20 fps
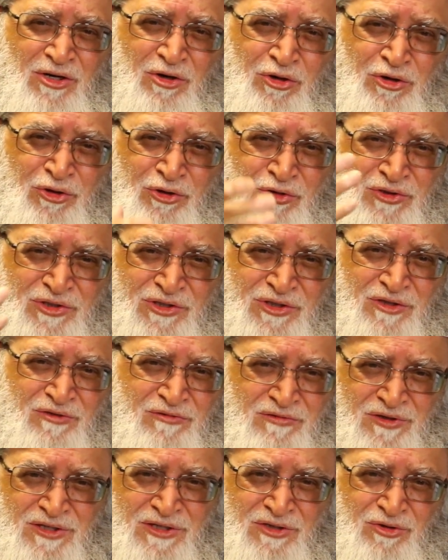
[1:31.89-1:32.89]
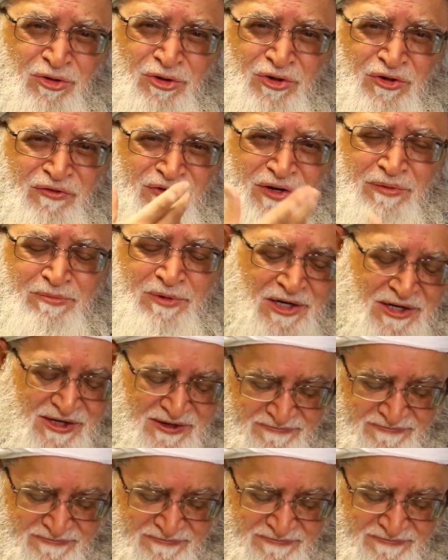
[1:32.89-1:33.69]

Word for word: on your servants, on your family.